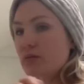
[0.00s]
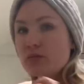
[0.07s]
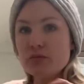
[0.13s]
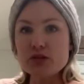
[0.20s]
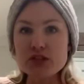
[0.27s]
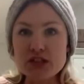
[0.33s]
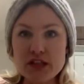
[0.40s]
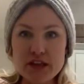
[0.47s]
What
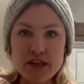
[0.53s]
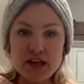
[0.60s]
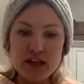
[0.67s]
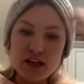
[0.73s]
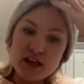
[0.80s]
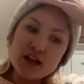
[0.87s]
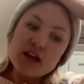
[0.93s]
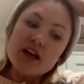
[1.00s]
do you
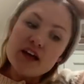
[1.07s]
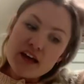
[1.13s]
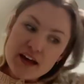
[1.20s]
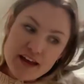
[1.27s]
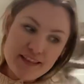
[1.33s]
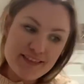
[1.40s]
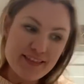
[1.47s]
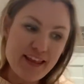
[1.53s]
think?
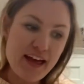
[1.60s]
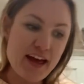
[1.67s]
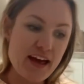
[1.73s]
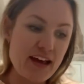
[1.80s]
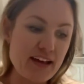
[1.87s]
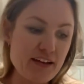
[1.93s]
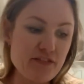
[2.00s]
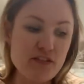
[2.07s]
And
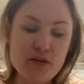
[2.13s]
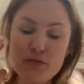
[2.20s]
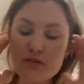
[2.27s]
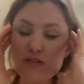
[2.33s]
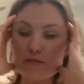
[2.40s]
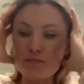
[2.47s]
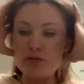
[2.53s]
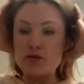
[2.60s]
then if I were to
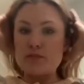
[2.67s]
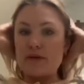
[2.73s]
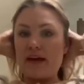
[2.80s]
put my